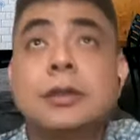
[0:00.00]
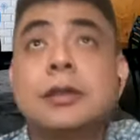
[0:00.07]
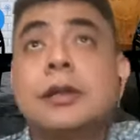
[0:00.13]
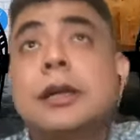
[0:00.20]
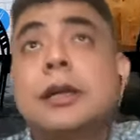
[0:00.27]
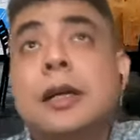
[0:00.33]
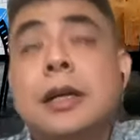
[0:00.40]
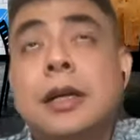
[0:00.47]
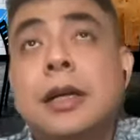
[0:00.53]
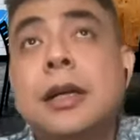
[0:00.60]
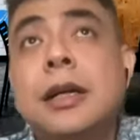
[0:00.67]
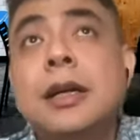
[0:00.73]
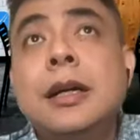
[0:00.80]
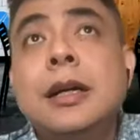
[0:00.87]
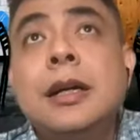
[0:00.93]

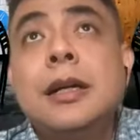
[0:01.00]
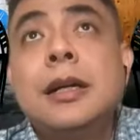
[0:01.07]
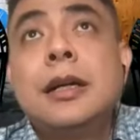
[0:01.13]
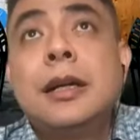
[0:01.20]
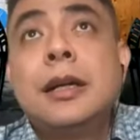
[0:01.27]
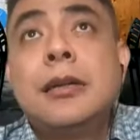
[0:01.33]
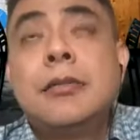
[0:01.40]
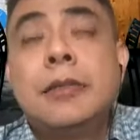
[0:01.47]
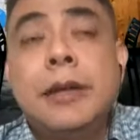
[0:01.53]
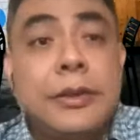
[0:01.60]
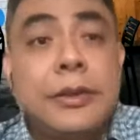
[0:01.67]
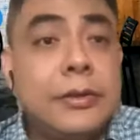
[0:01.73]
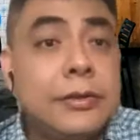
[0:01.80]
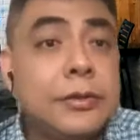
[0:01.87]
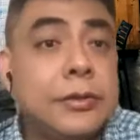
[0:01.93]
when
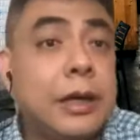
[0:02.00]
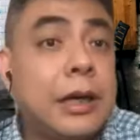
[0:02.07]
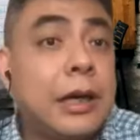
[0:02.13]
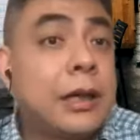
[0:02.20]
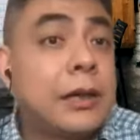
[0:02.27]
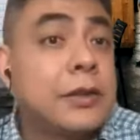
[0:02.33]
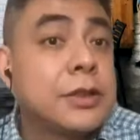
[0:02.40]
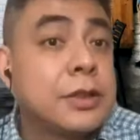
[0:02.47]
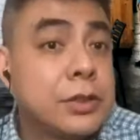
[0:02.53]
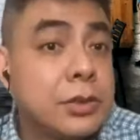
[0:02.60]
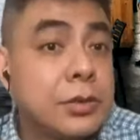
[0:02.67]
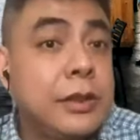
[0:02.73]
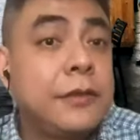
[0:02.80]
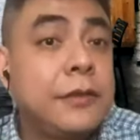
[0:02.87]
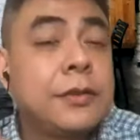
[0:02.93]
you are
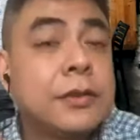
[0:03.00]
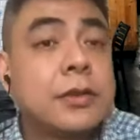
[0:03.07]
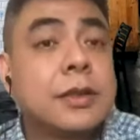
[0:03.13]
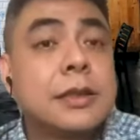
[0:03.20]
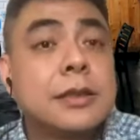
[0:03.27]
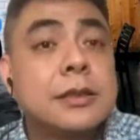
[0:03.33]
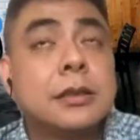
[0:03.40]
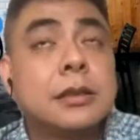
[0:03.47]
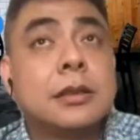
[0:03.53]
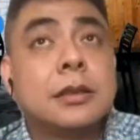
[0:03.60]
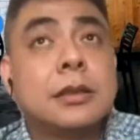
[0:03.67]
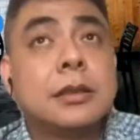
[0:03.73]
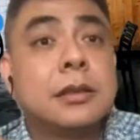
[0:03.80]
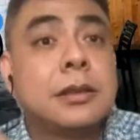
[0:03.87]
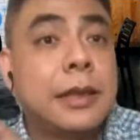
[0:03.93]
solely focused
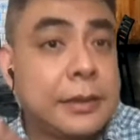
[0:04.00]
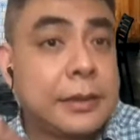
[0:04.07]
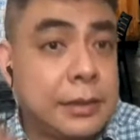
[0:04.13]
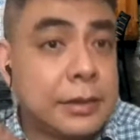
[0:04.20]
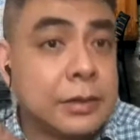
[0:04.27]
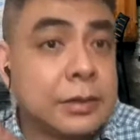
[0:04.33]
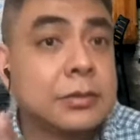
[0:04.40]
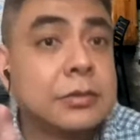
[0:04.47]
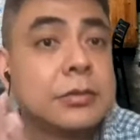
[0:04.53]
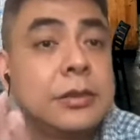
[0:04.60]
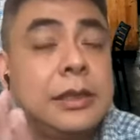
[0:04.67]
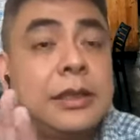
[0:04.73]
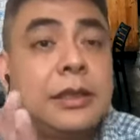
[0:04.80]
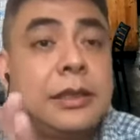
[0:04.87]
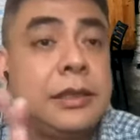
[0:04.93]
on tactical, right?